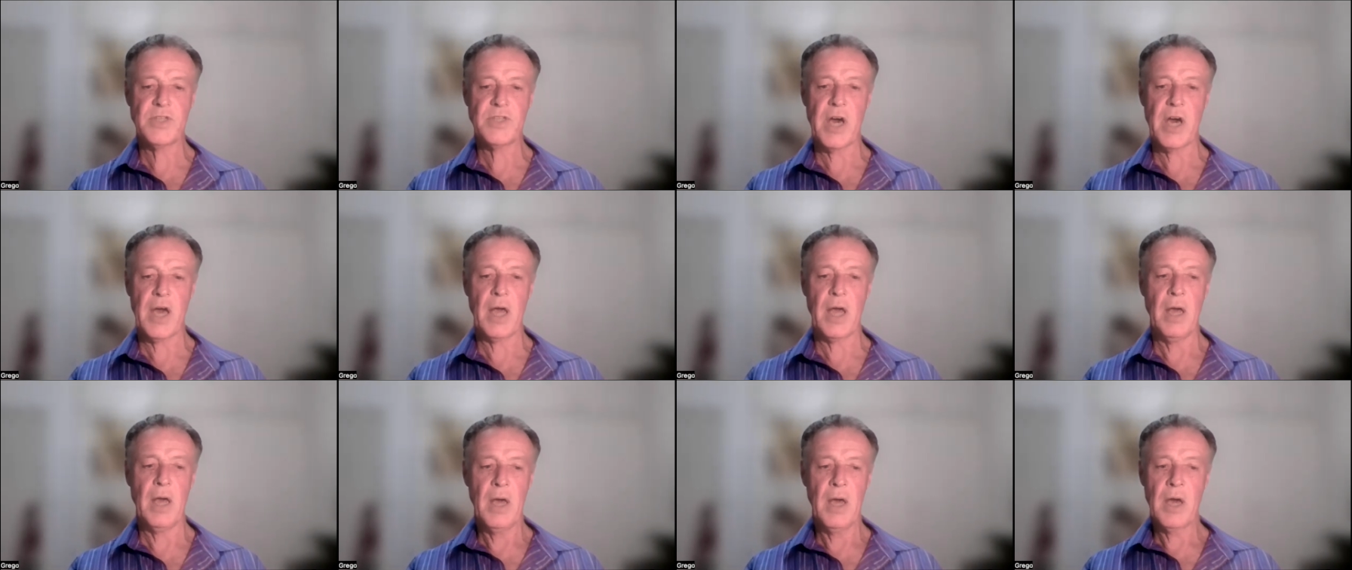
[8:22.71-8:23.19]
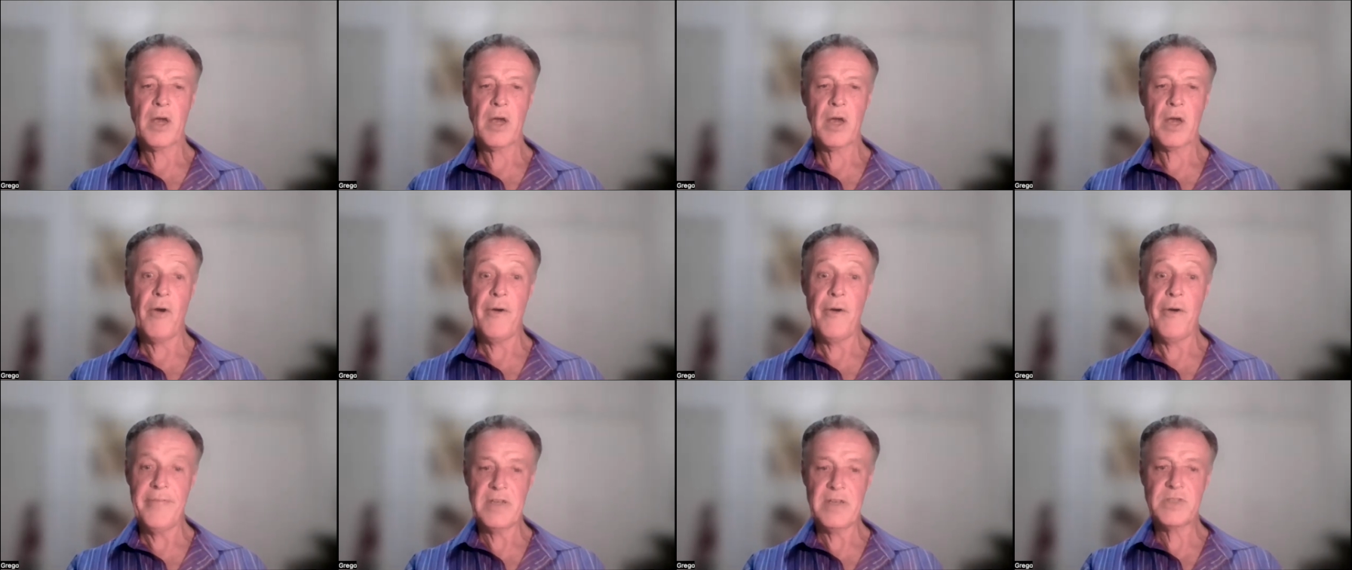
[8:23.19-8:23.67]
go and then
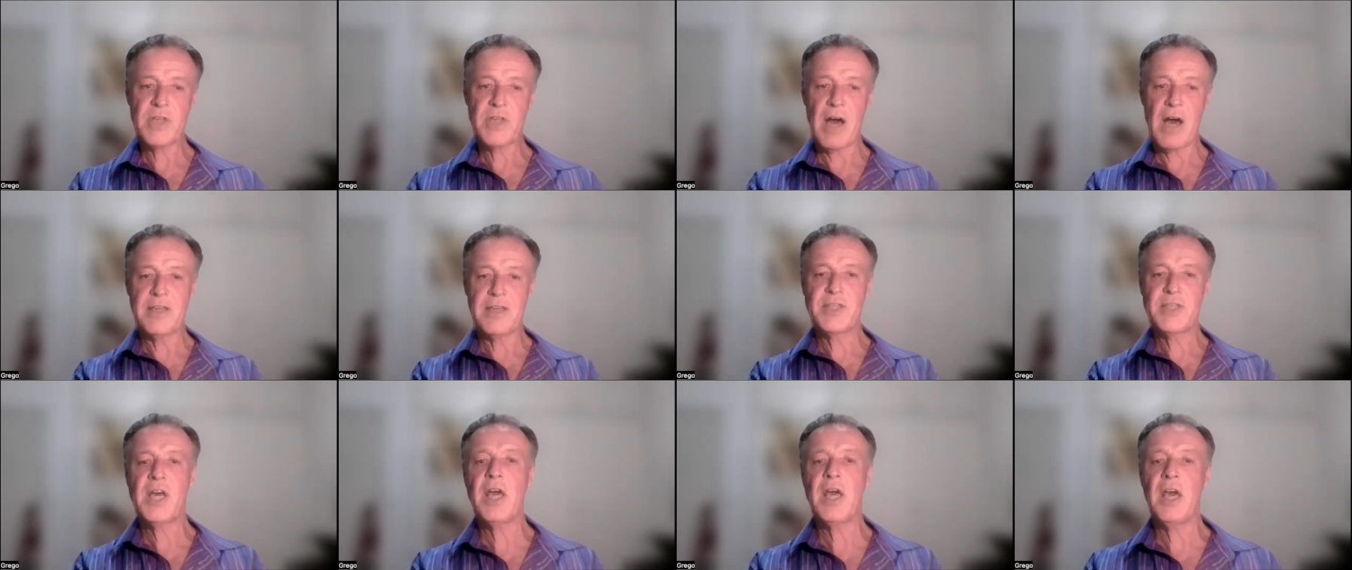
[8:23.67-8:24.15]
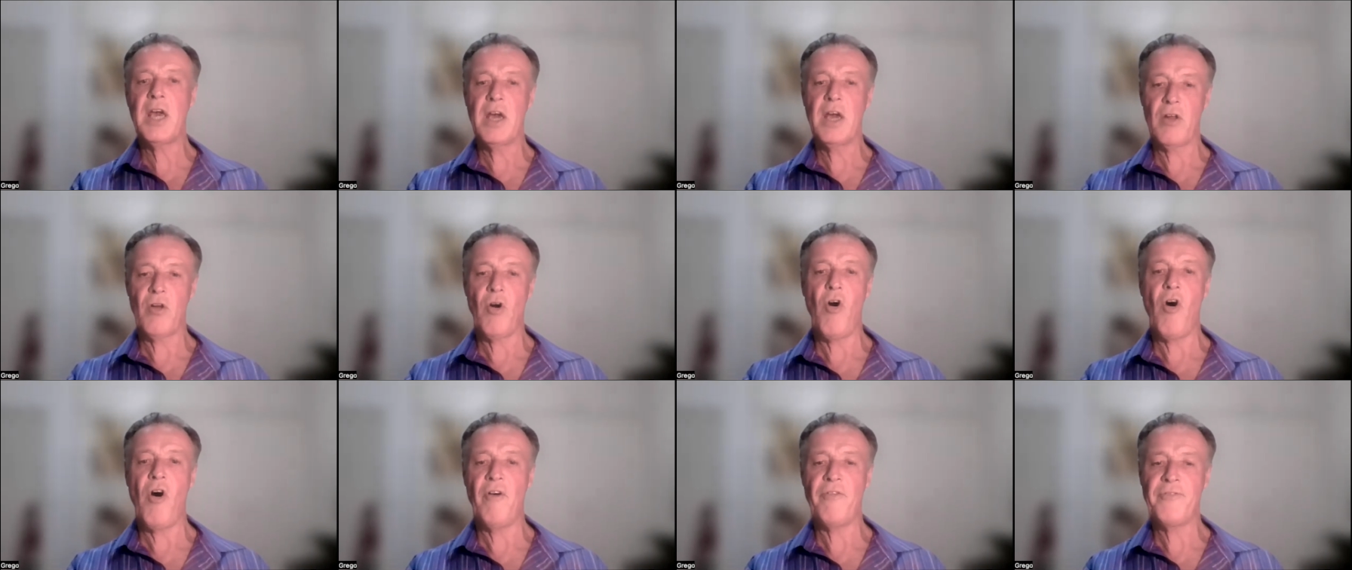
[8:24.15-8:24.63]
start ticking it
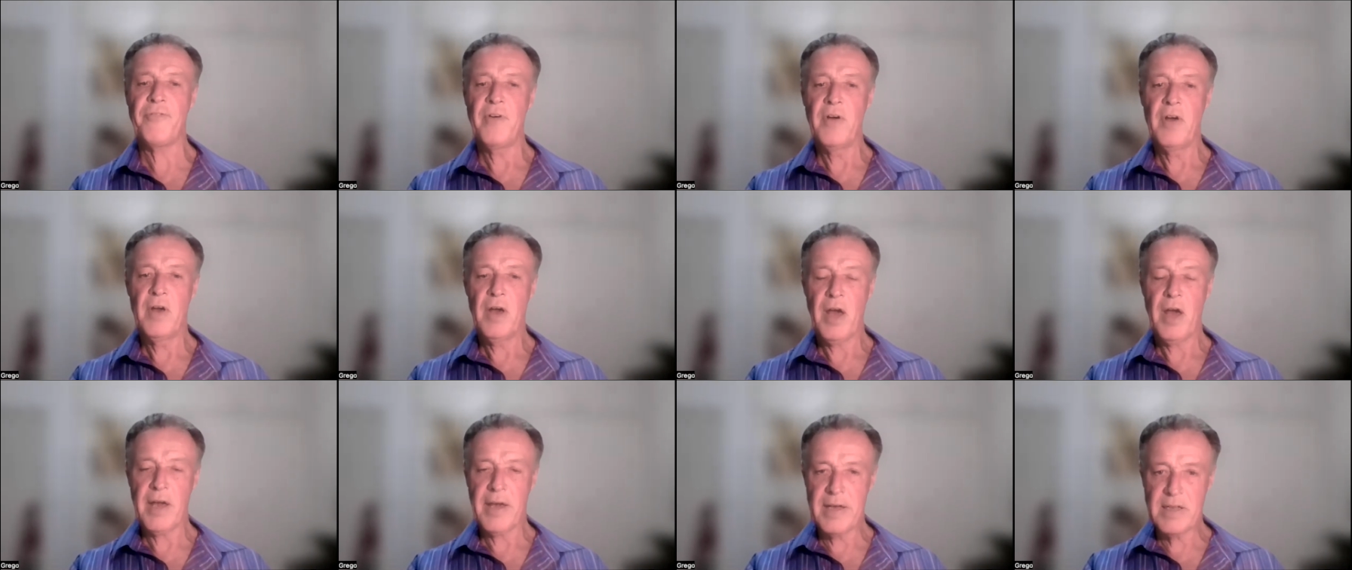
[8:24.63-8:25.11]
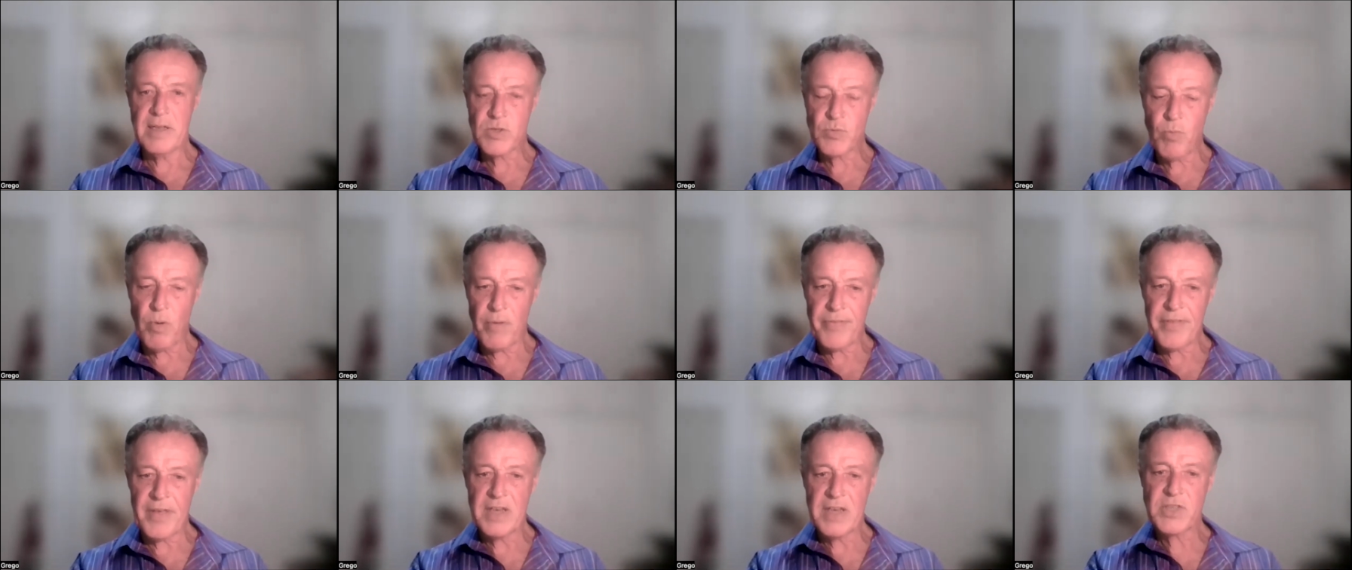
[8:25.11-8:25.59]
off against what
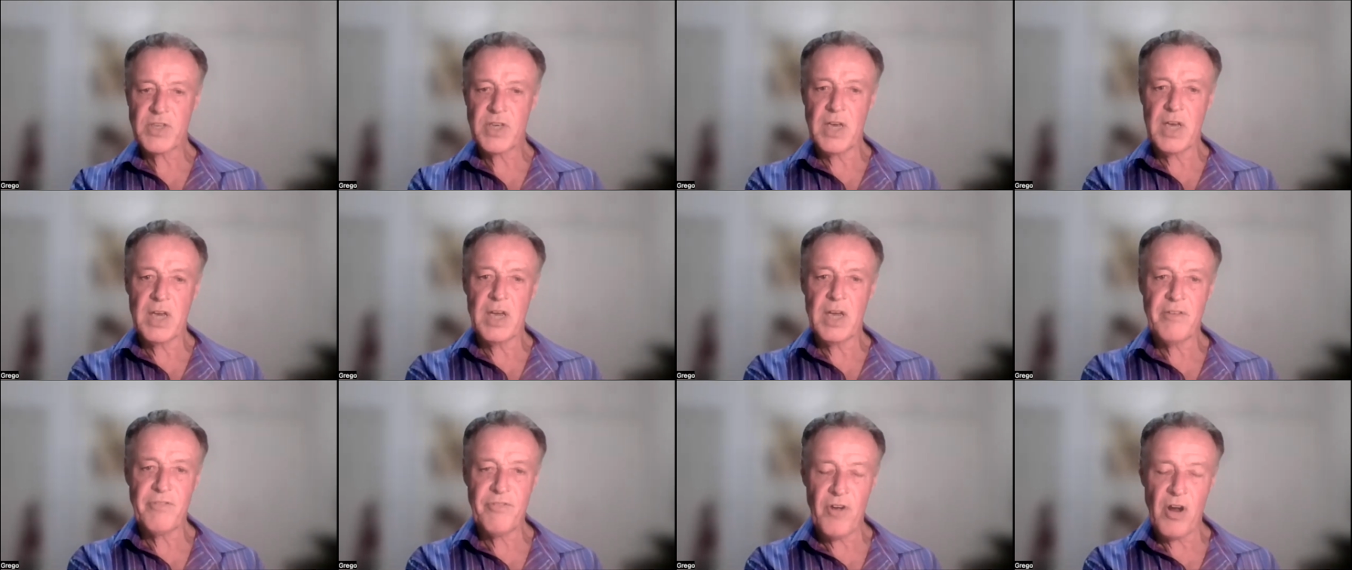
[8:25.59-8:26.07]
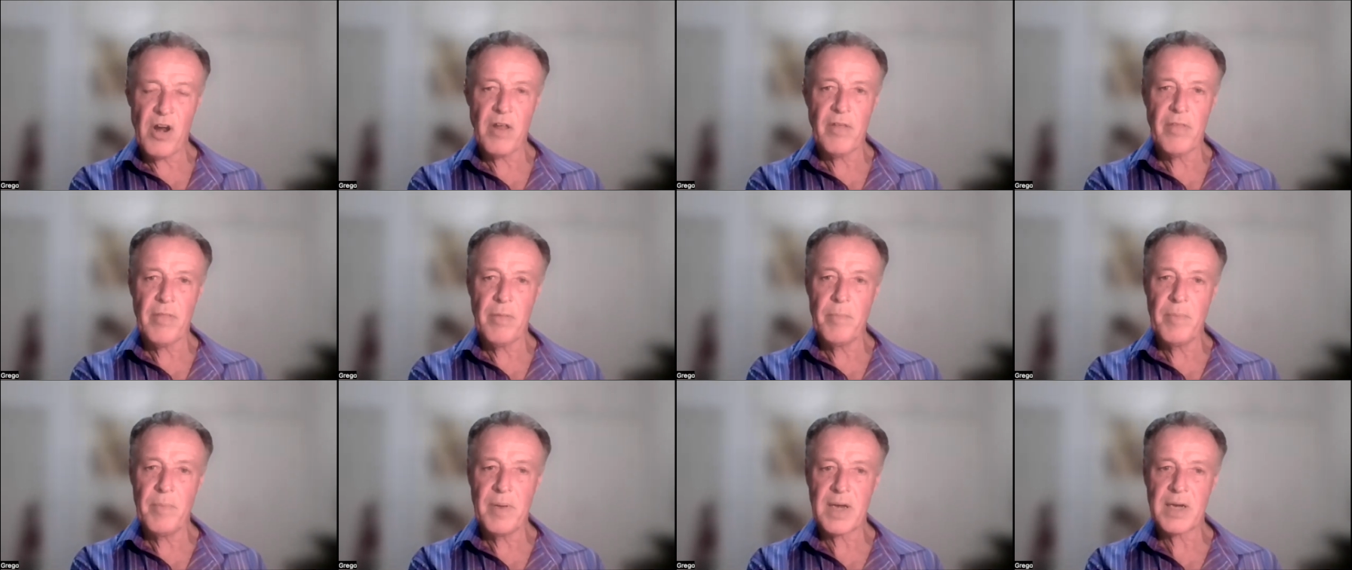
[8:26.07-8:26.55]
they're seeing in front of
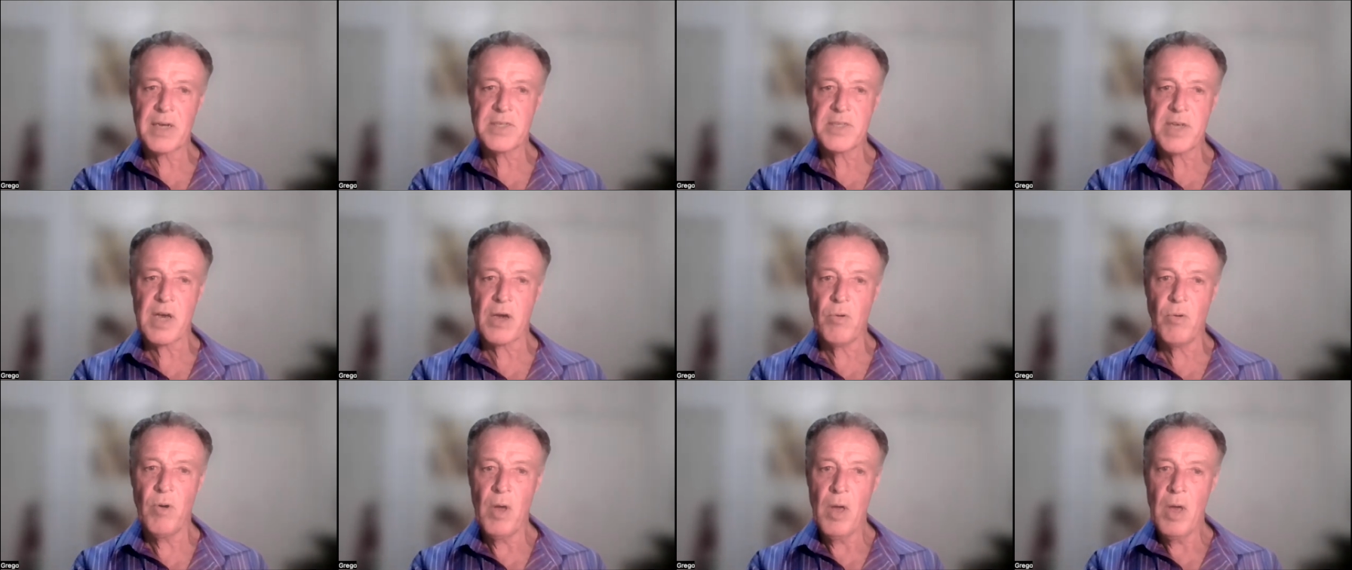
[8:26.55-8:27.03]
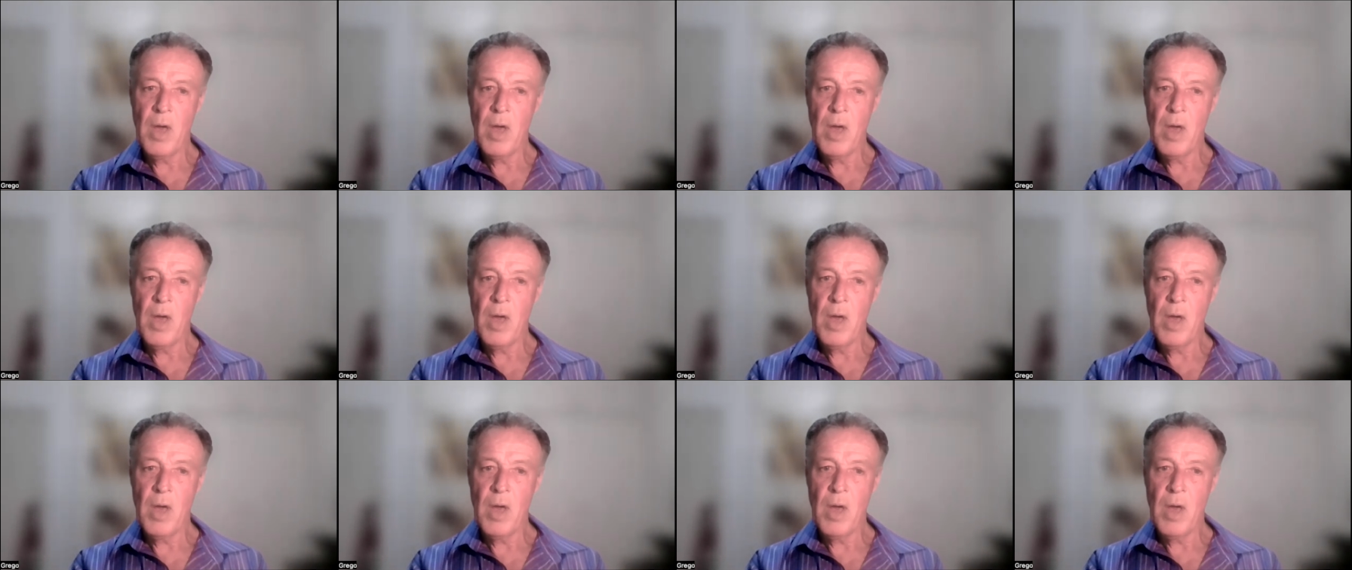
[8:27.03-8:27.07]
them, they could say,